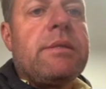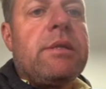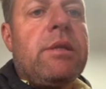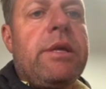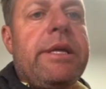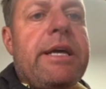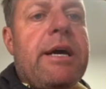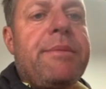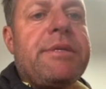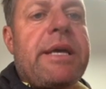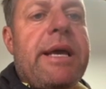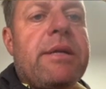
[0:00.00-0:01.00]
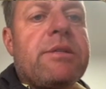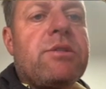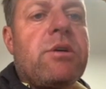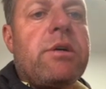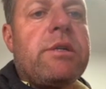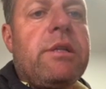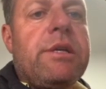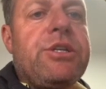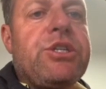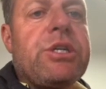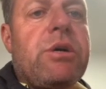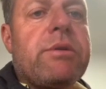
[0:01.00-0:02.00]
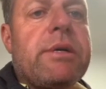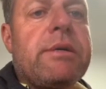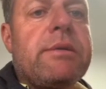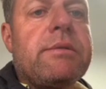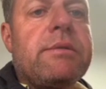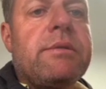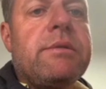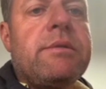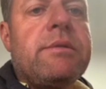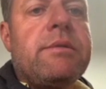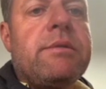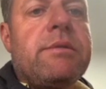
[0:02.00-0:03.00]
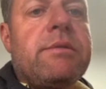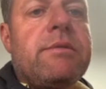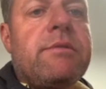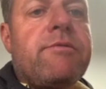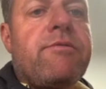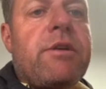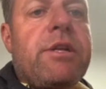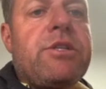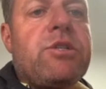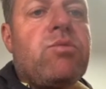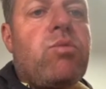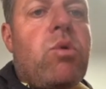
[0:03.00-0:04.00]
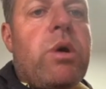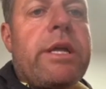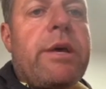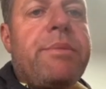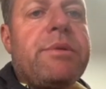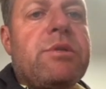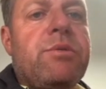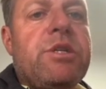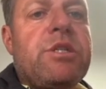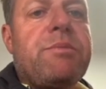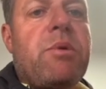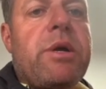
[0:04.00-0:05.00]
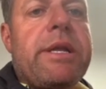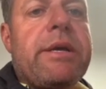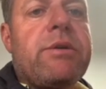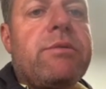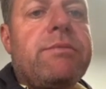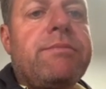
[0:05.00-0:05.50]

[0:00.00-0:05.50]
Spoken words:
Lead arm is outside lead shoulder. Front edge is wide open to his spine angle.